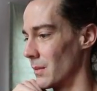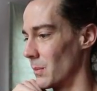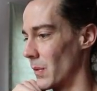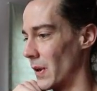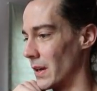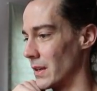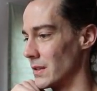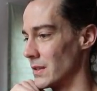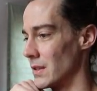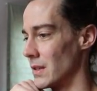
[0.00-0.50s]

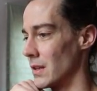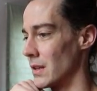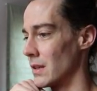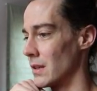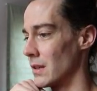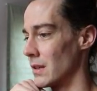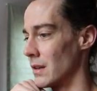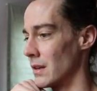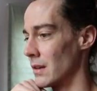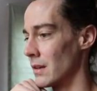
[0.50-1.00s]

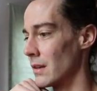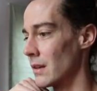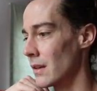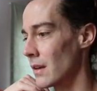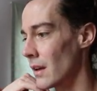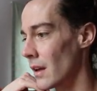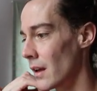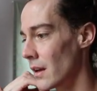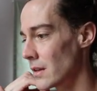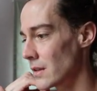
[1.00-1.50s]
Piscean.
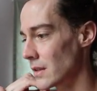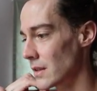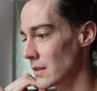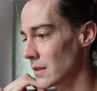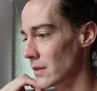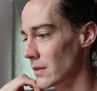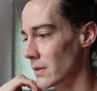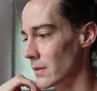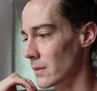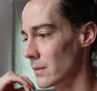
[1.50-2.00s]
See,
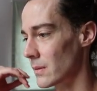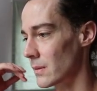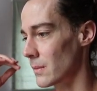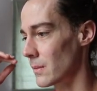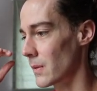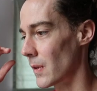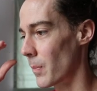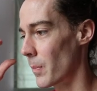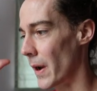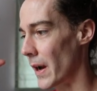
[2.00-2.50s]
so
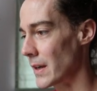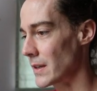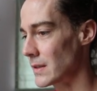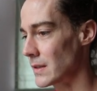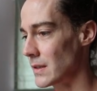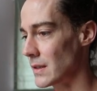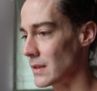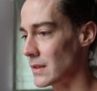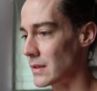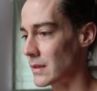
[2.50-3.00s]
with
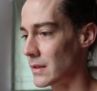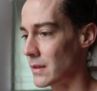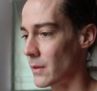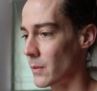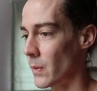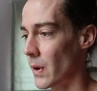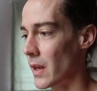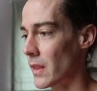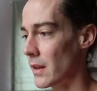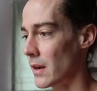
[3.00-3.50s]
Pisces, the
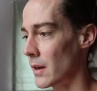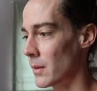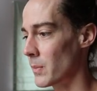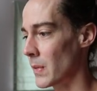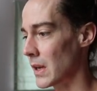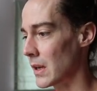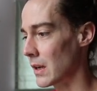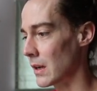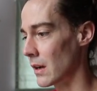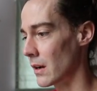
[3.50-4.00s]
way that I'm
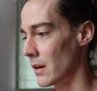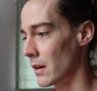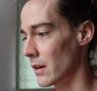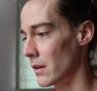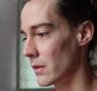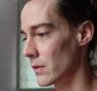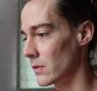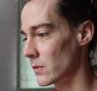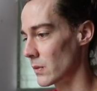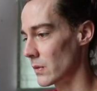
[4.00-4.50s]
making art
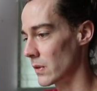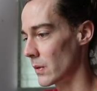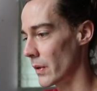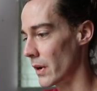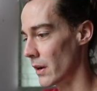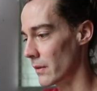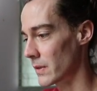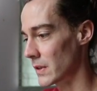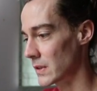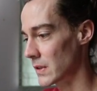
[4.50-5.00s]
goes really well.
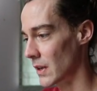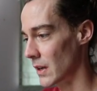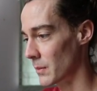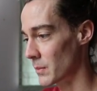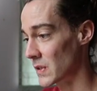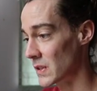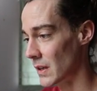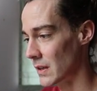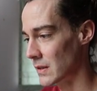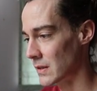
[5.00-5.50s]
Obviously, I'm
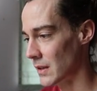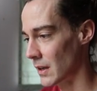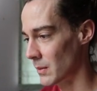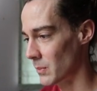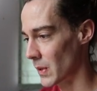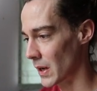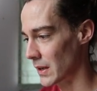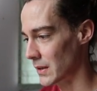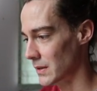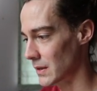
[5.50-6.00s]
sun sign
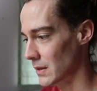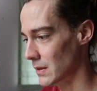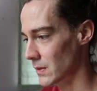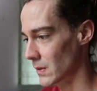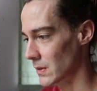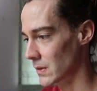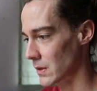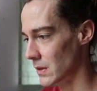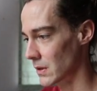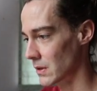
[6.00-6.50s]
Pisces, so
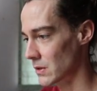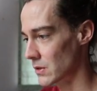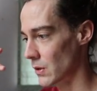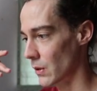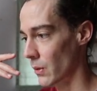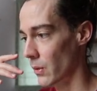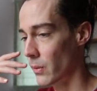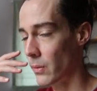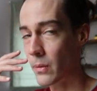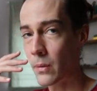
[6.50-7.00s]
it's going to
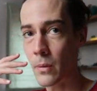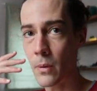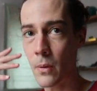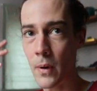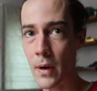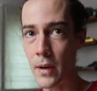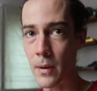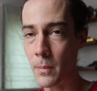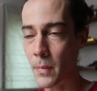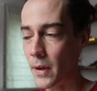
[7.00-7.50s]
show through
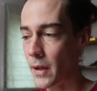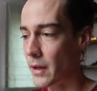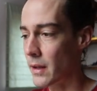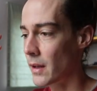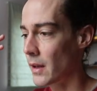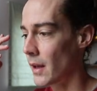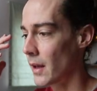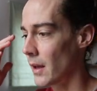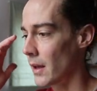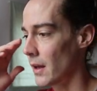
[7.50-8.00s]
quite a bit.
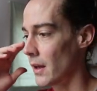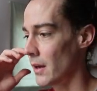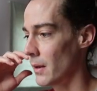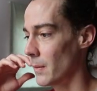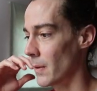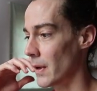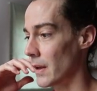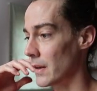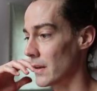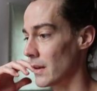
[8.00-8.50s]

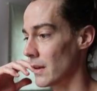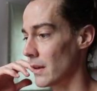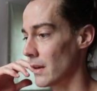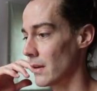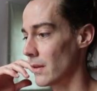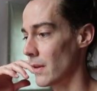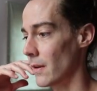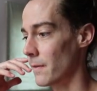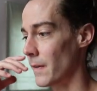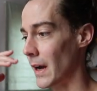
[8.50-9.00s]
But
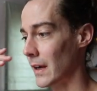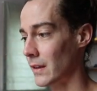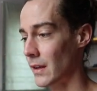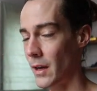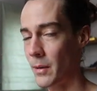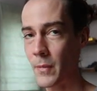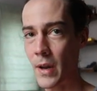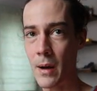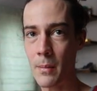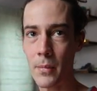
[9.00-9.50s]
the fact that
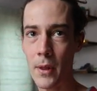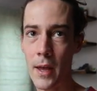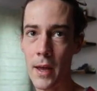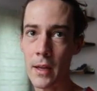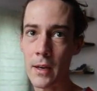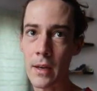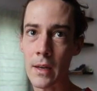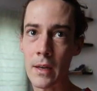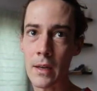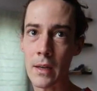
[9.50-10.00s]
I'm not
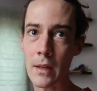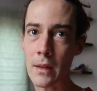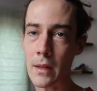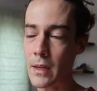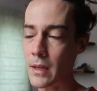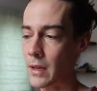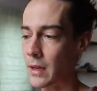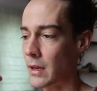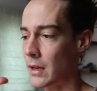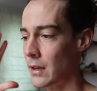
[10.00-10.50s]
planning
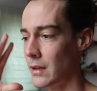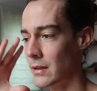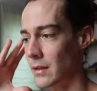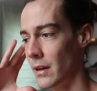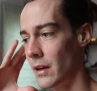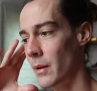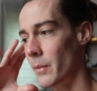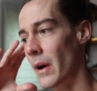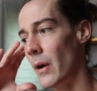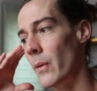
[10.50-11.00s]
anything, it's
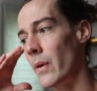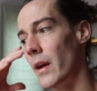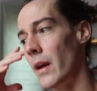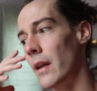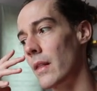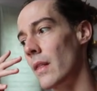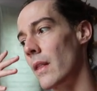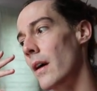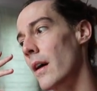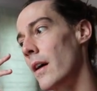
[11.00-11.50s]
all about what I
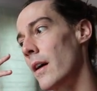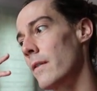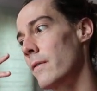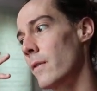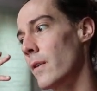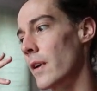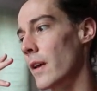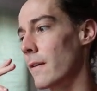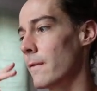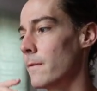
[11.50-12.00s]
love,
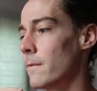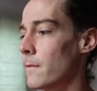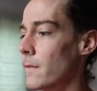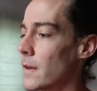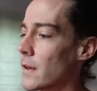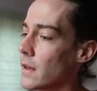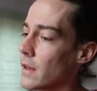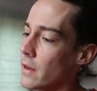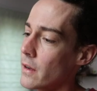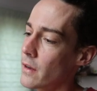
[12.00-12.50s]
what I
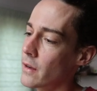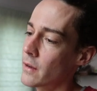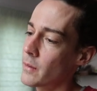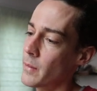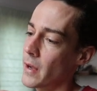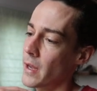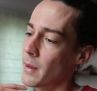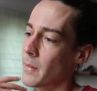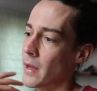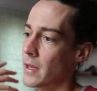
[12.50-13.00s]
feel,
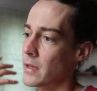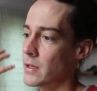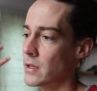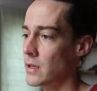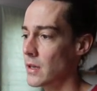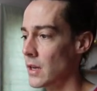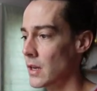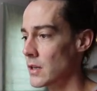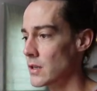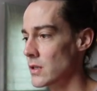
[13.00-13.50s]
my
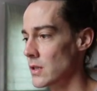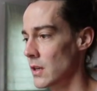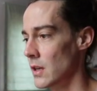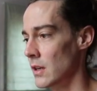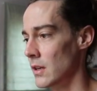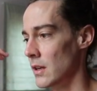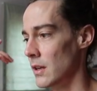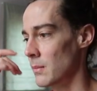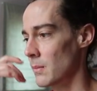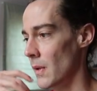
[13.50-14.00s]

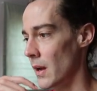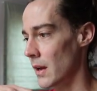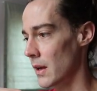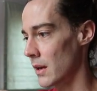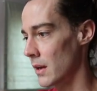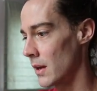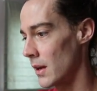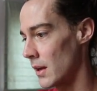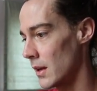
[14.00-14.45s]
imagination, and my